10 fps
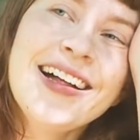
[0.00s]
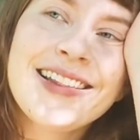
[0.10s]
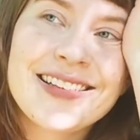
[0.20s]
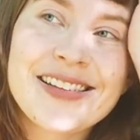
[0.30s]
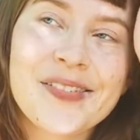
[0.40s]

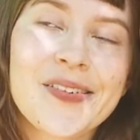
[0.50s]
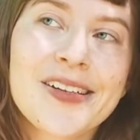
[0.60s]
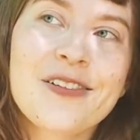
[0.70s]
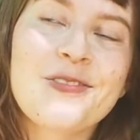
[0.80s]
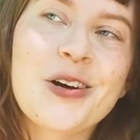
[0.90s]
this is a
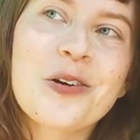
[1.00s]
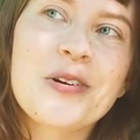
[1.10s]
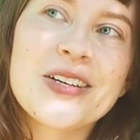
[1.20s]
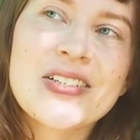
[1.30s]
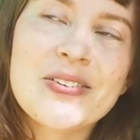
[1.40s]
really fun
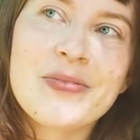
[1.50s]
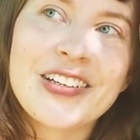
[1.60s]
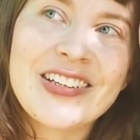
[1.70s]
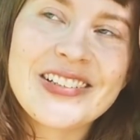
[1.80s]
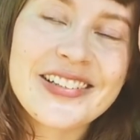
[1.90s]
question, but
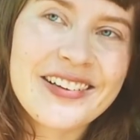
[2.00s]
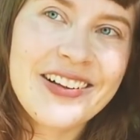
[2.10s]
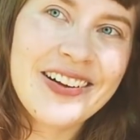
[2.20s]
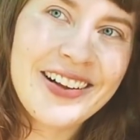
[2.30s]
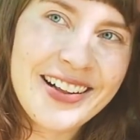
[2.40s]
also
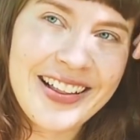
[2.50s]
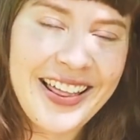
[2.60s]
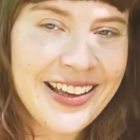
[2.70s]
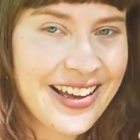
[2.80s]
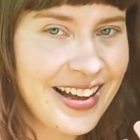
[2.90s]

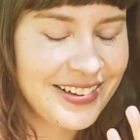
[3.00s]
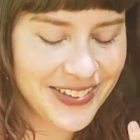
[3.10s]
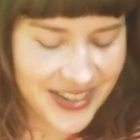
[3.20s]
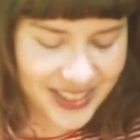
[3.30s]
like how do I